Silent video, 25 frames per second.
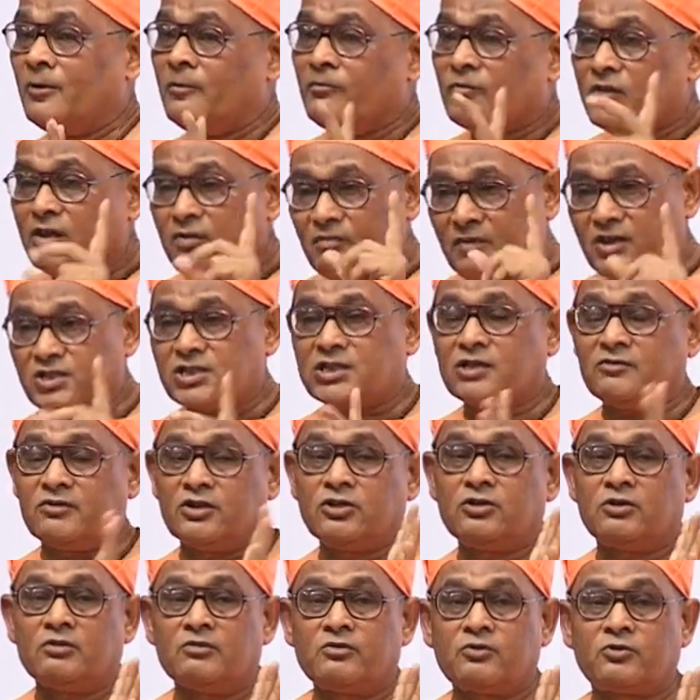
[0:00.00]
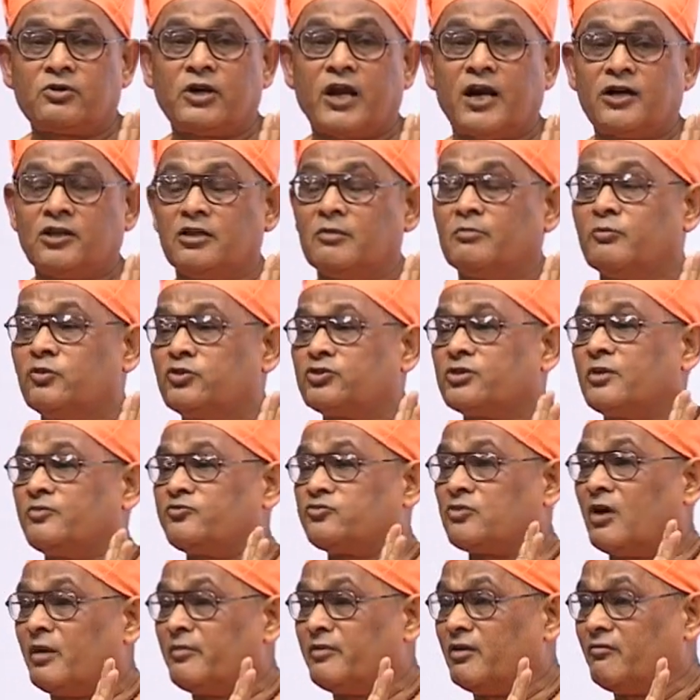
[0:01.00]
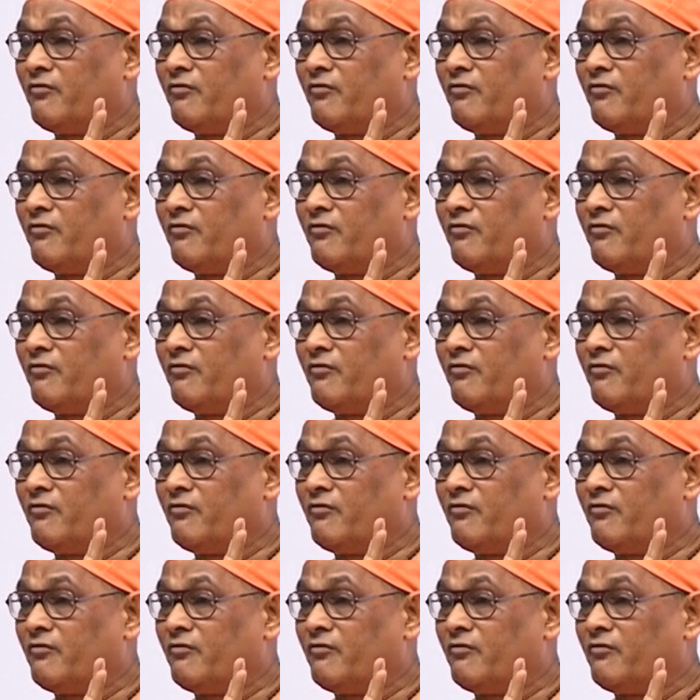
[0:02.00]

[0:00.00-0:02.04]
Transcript: he must have read the books of Swami